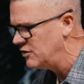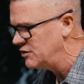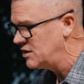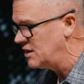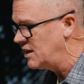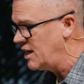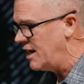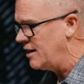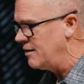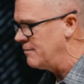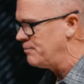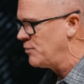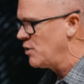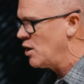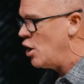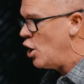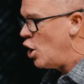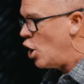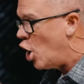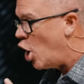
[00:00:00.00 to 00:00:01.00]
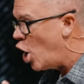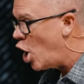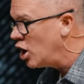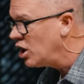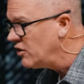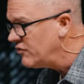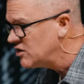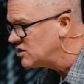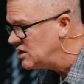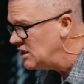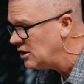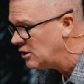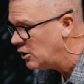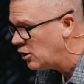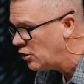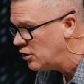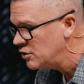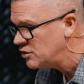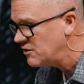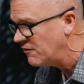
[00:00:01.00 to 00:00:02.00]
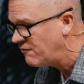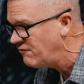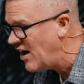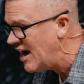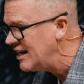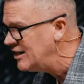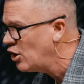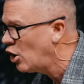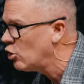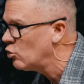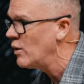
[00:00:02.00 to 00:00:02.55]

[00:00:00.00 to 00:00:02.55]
today all of us need to learn to find our